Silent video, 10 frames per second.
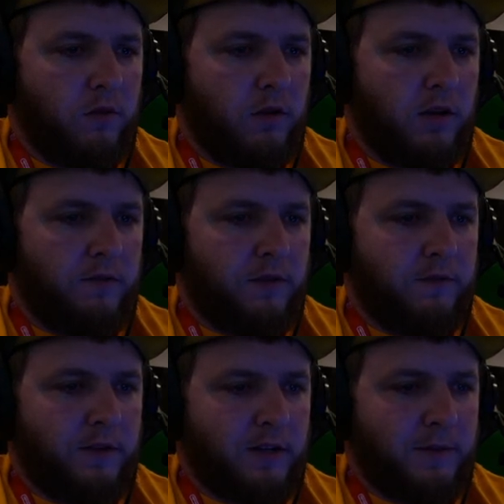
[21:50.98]
Fun
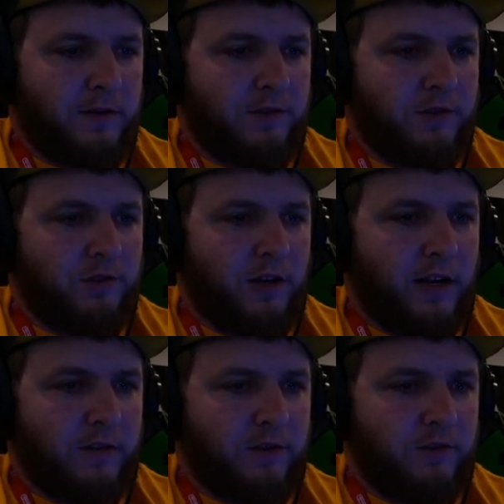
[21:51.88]
fact about this
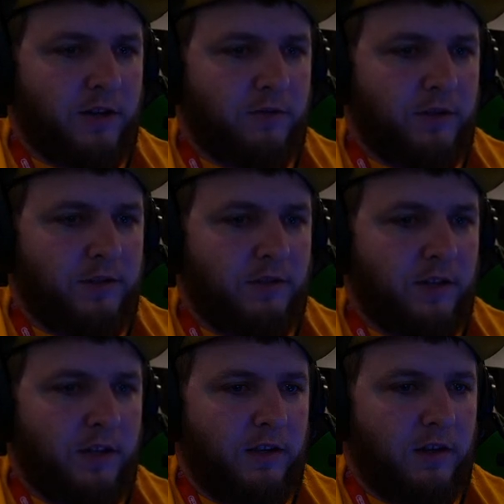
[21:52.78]
track
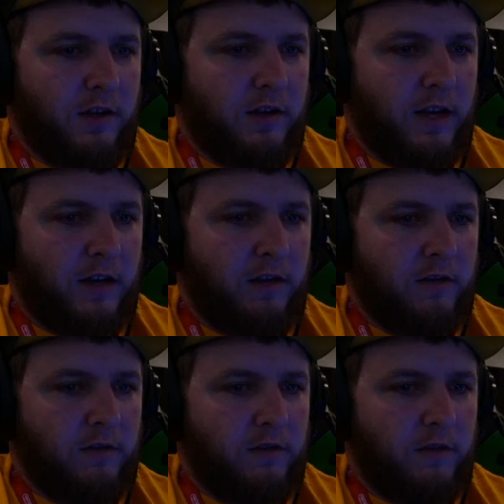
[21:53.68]
recently had
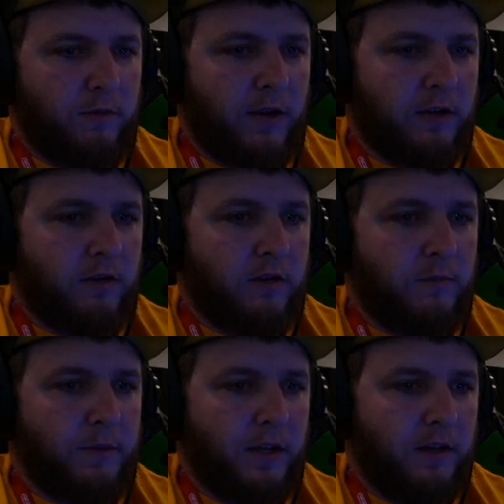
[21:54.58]
the record in it
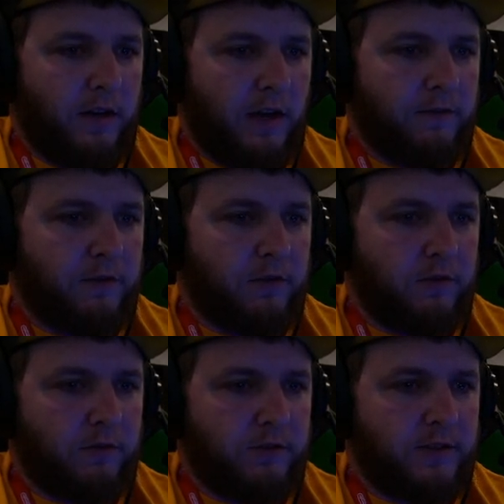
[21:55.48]
beaten
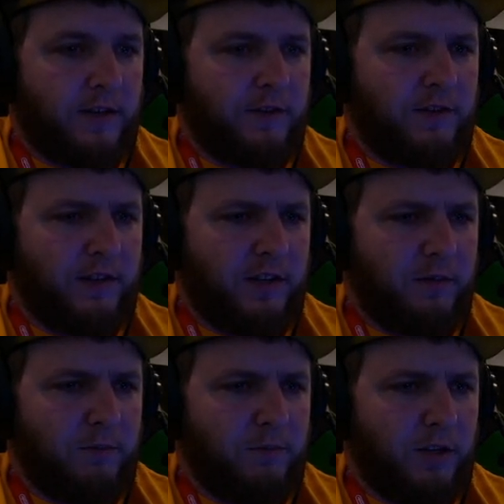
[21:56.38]
after
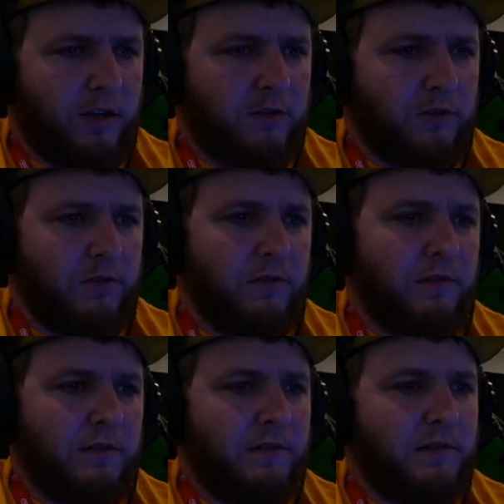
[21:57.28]
17 years.
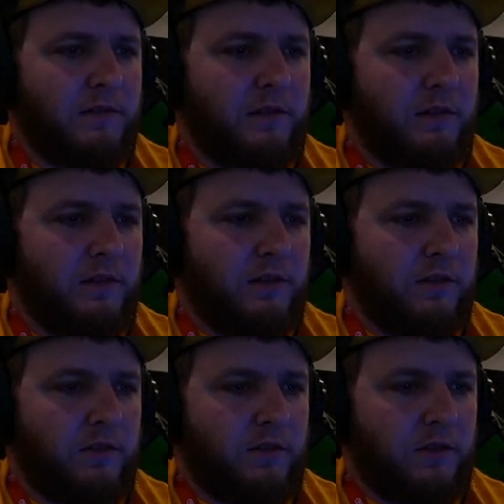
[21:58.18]

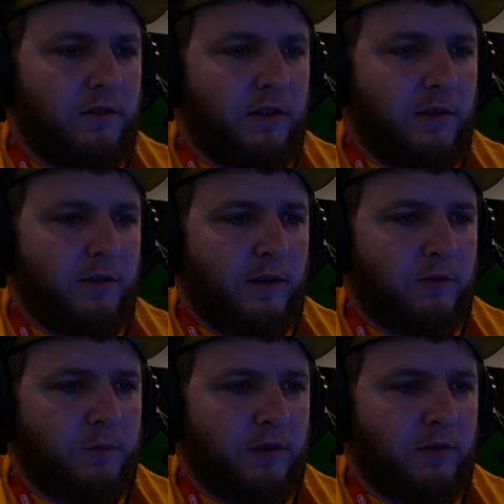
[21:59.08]
So that was
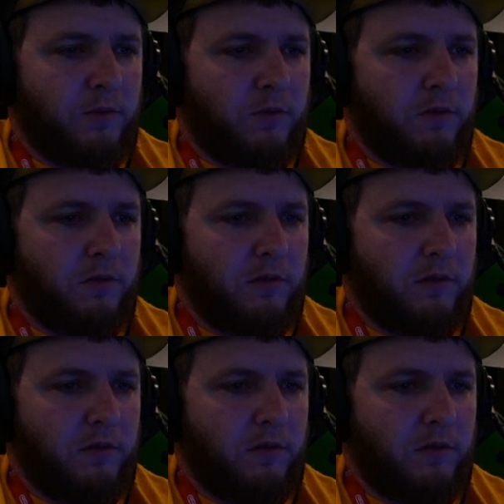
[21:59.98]
pretty cool.